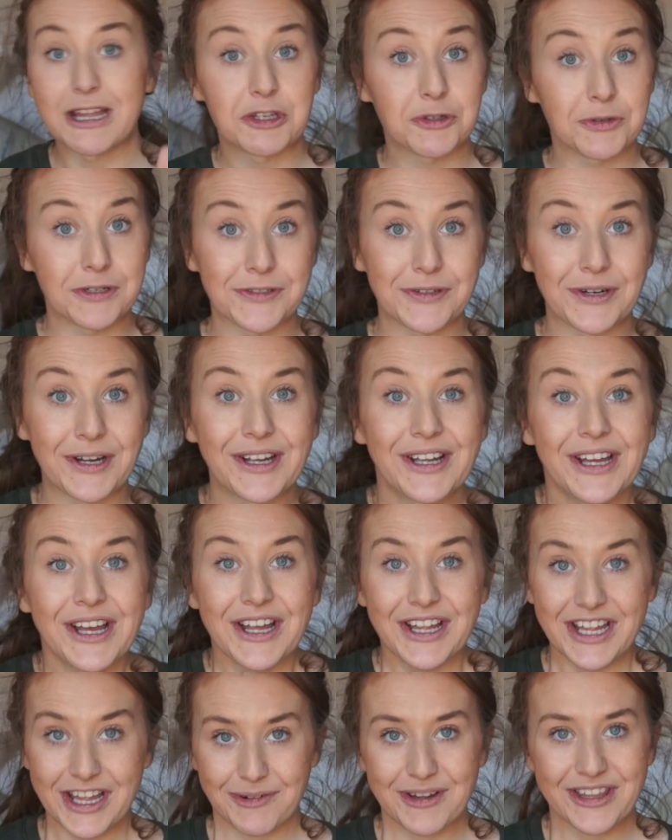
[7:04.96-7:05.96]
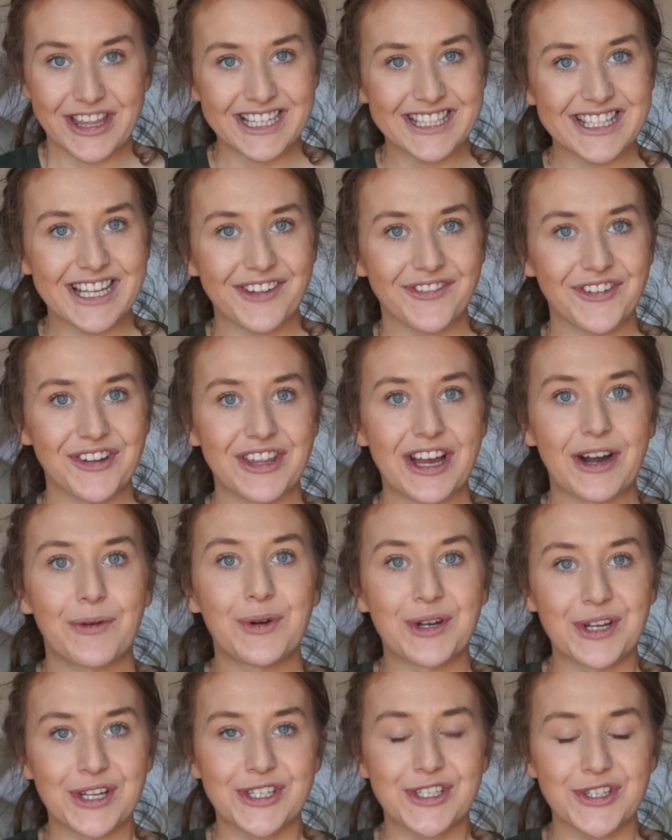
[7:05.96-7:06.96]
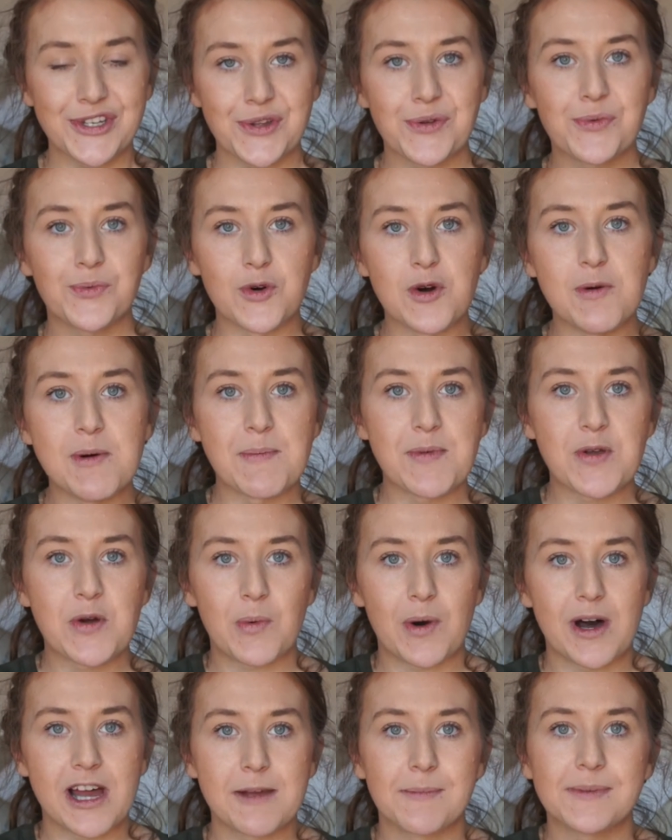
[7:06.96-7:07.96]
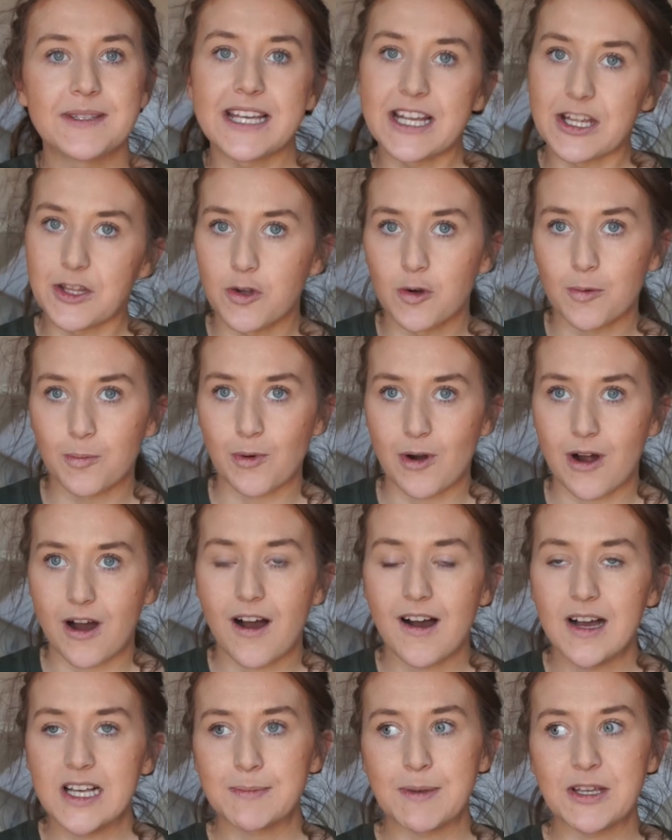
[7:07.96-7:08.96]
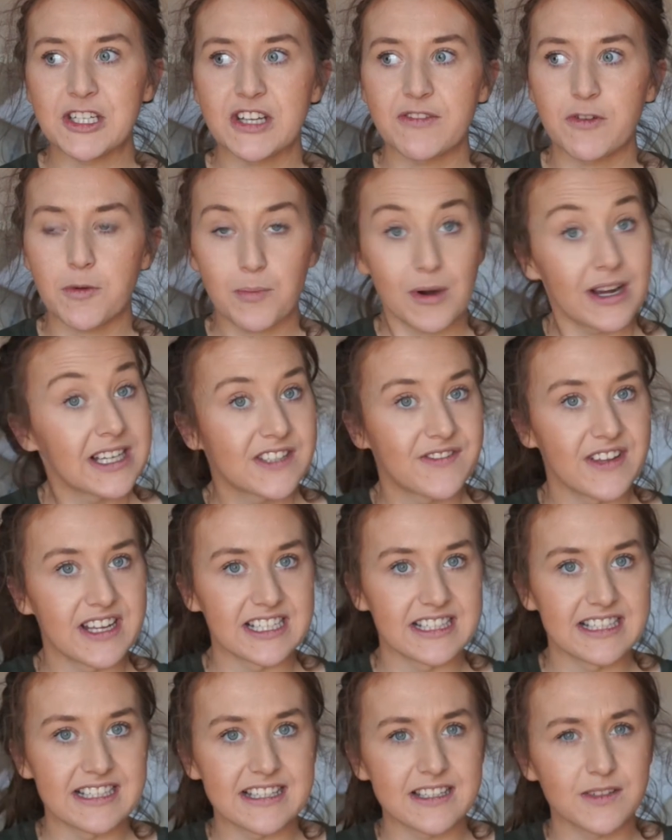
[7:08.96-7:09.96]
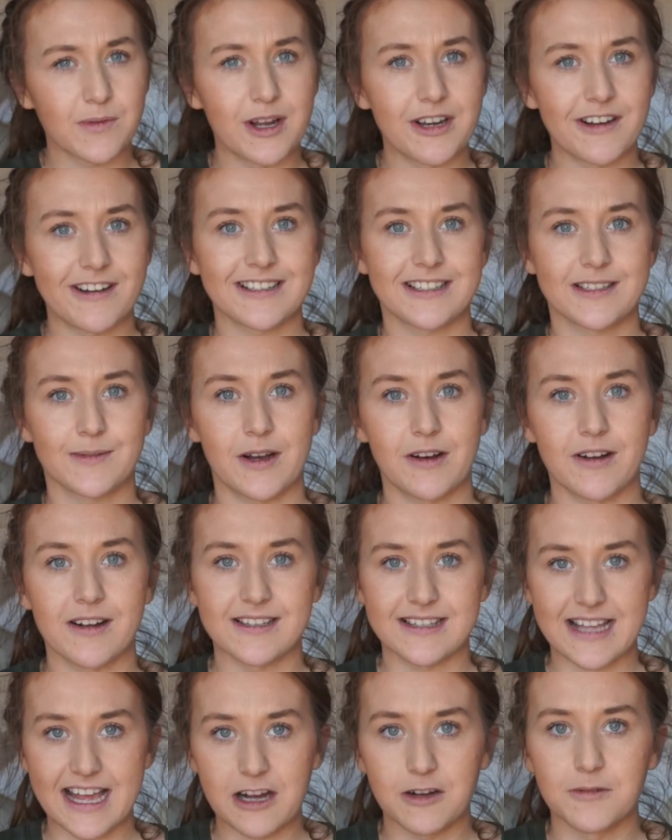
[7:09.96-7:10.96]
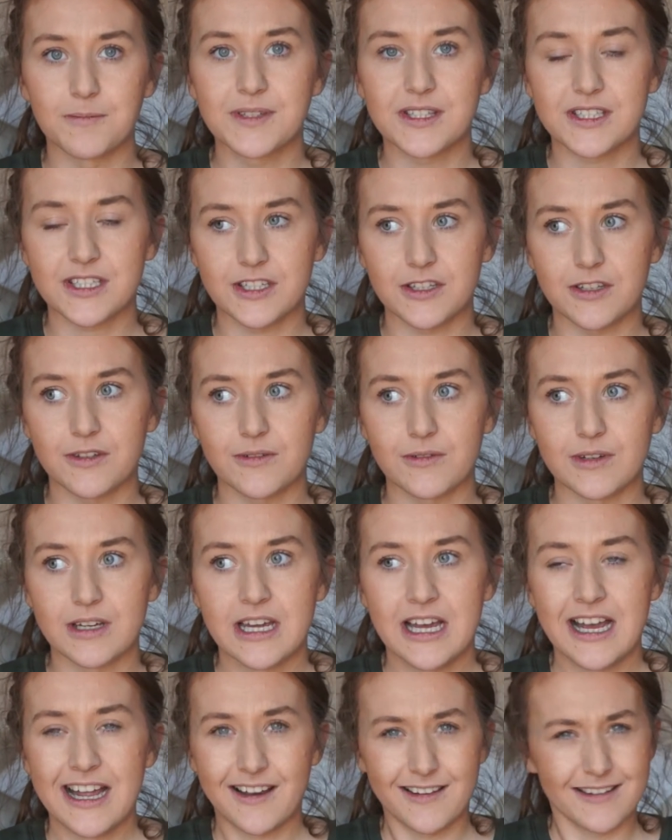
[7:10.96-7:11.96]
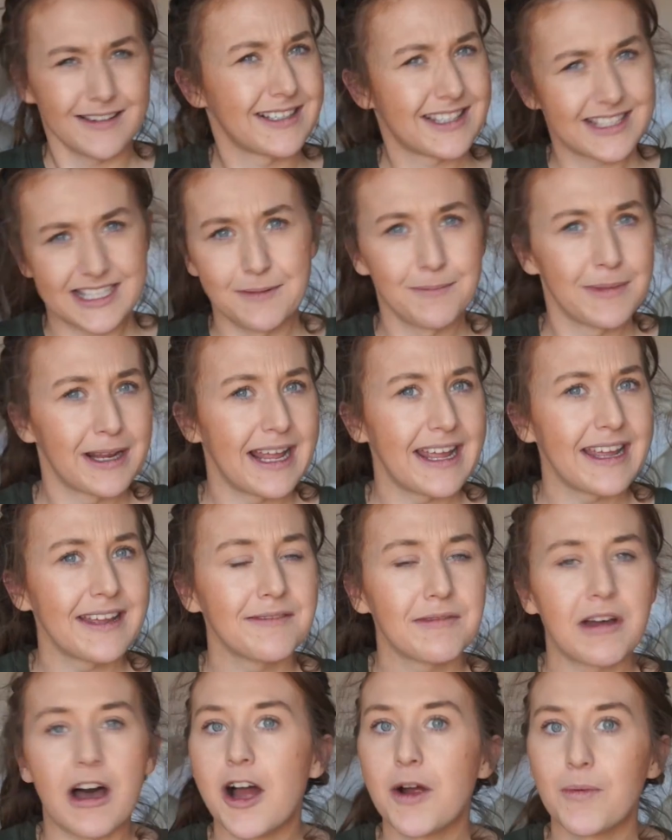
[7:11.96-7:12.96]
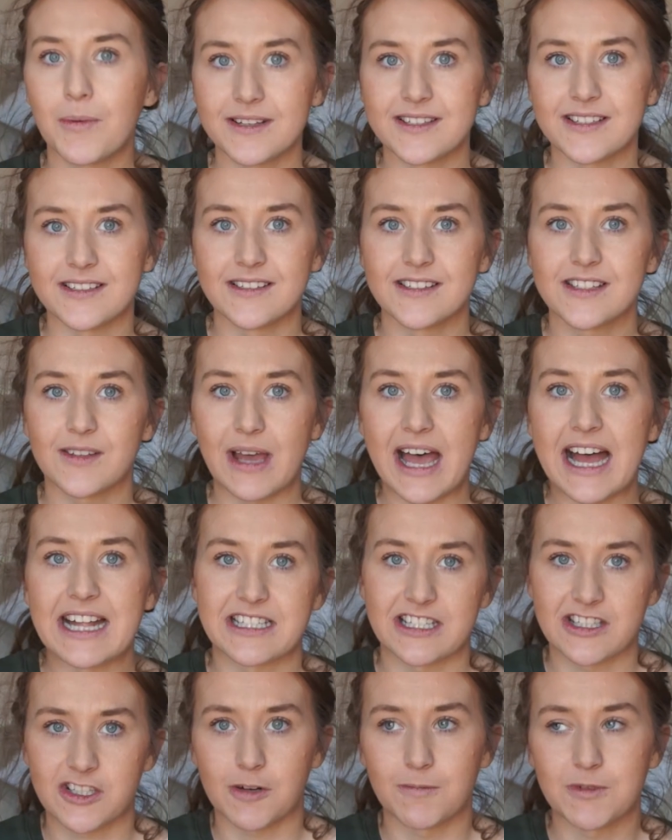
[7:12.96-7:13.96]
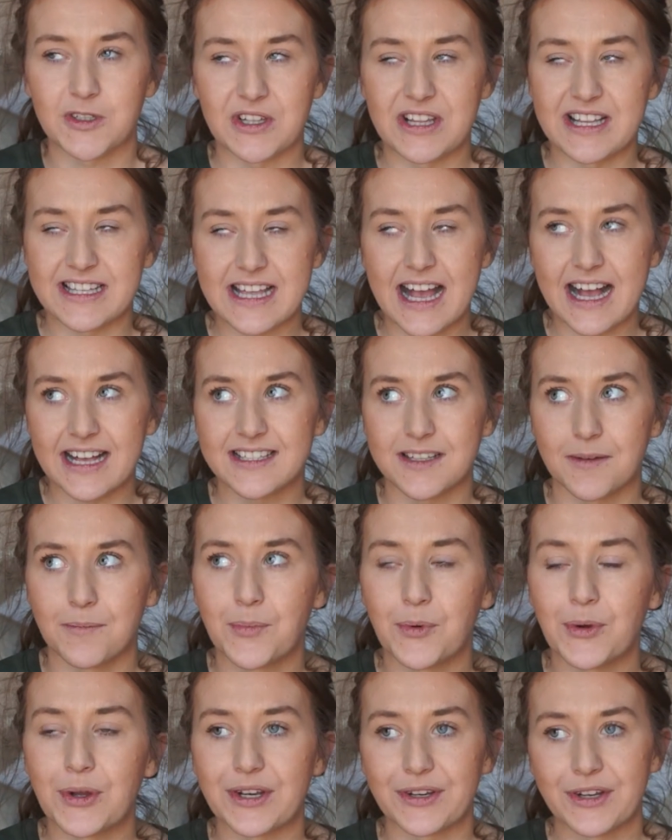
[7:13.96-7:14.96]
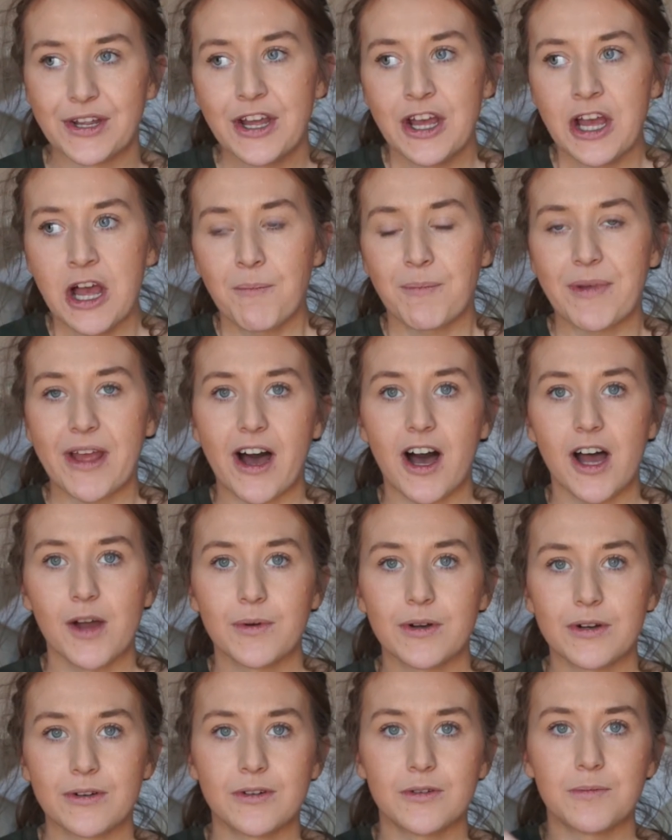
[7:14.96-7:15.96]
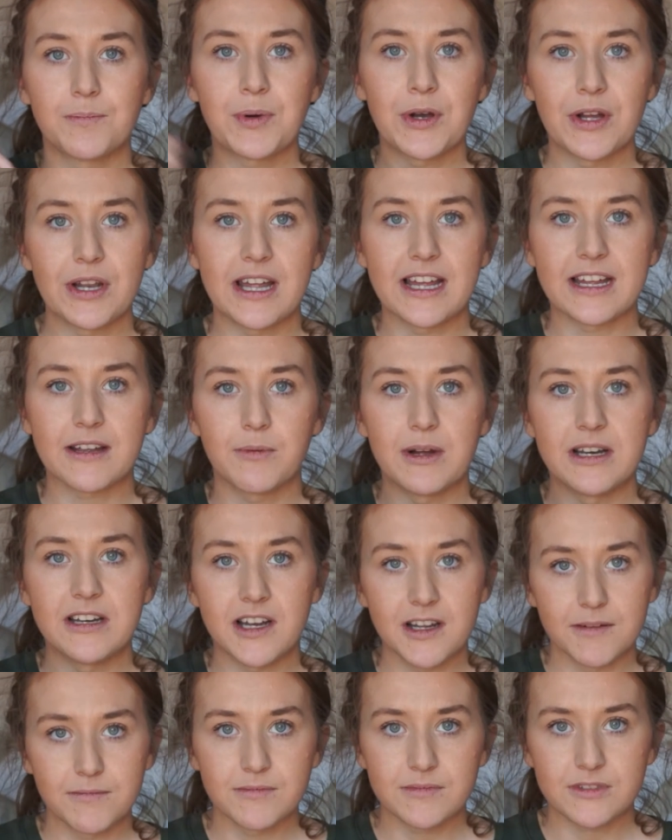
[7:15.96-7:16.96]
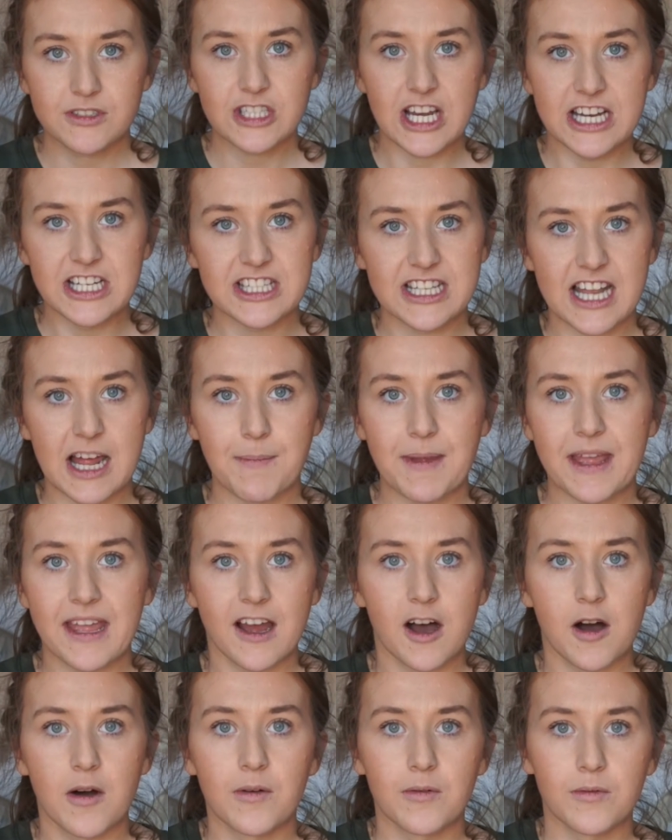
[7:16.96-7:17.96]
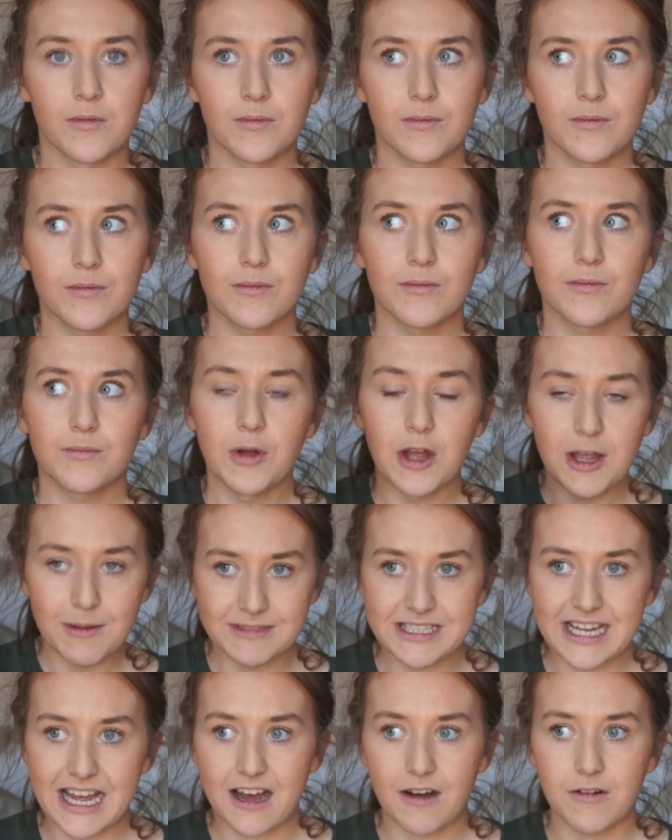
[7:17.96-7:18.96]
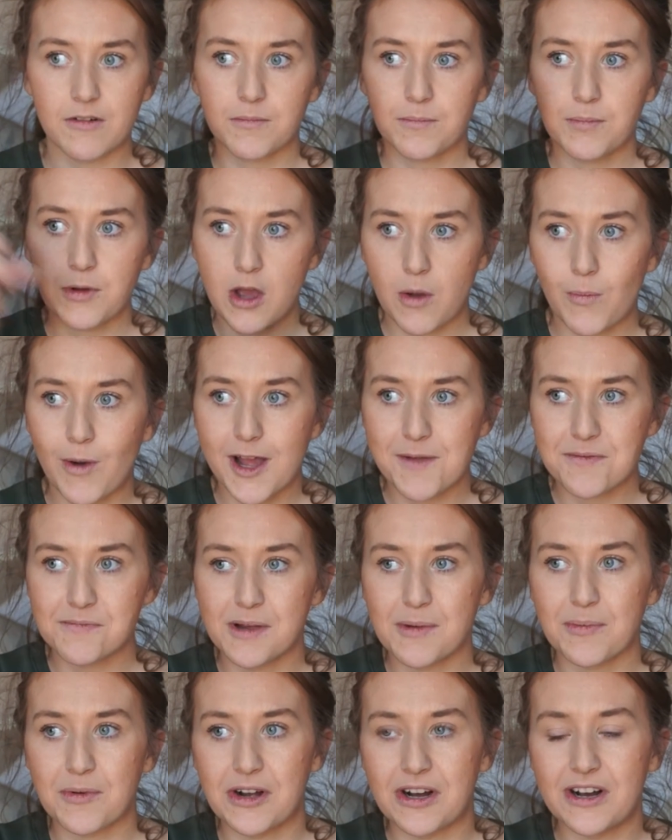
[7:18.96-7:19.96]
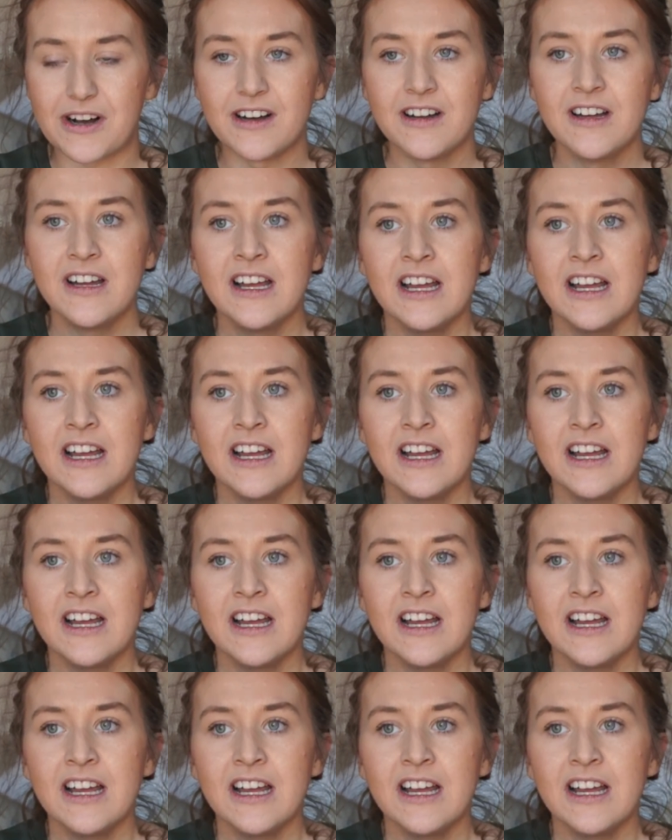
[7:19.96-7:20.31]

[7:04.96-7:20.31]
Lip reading: sure it's alright. Yeah, my things to get through that were to warm up your wipes in your bra, especially if you're breastfeeding. This is quite nice as well because it helps to like stimulate. I wasn't, so I had to stop doing this at some point. But yeah, I will put, like when I'm changing the nappy, I'll put him down, put a wipe in my bra,